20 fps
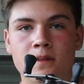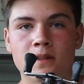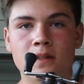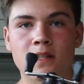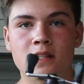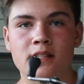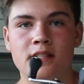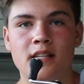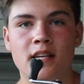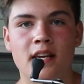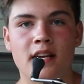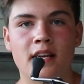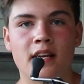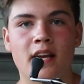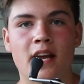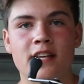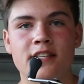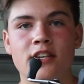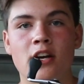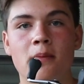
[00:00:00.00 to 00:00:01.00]
This thing
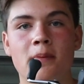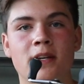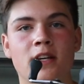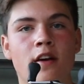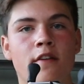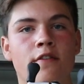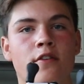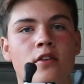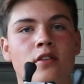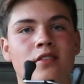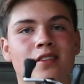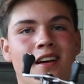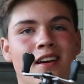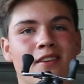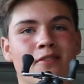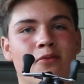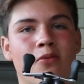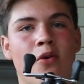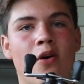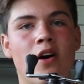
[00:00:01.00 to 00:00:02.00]
has helped me cover a lot
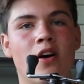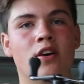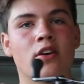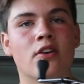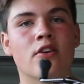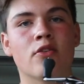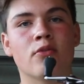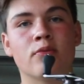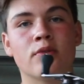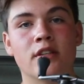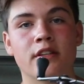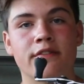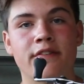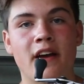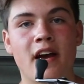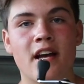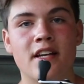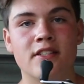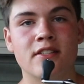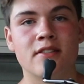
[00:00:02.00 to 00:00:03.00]
of water really
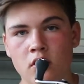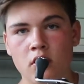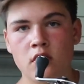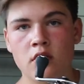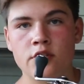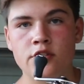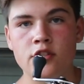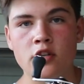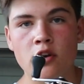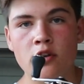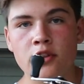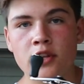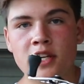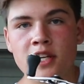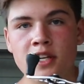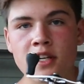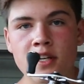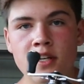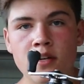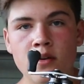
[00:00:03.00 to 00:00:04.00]
fast. So
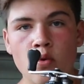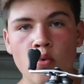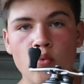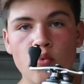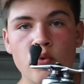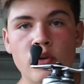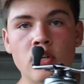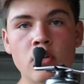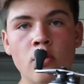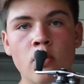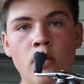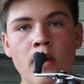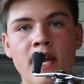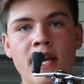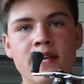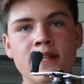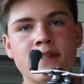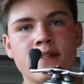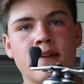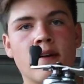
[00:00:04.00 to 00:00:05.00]
the reel
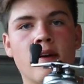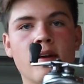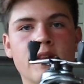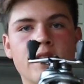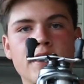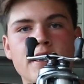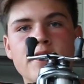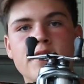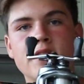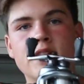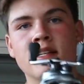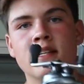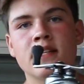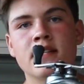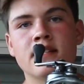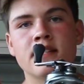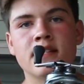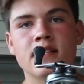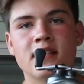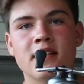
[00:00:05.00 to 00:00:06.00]
weight on this
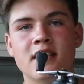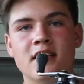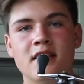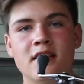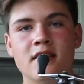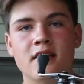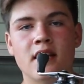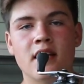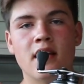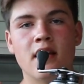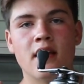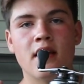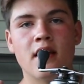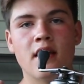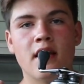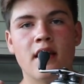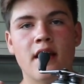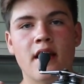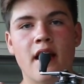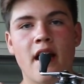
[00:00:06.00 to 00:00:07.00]
is
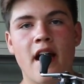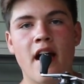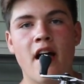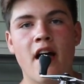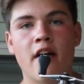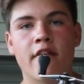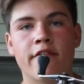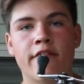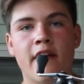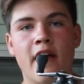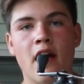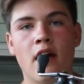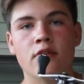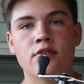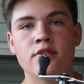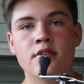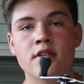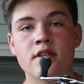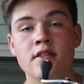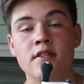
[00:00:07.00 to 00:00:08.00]
6.5
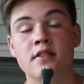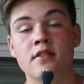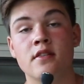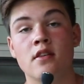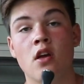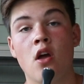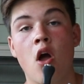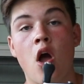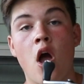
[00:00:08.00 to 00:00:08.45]
ounces,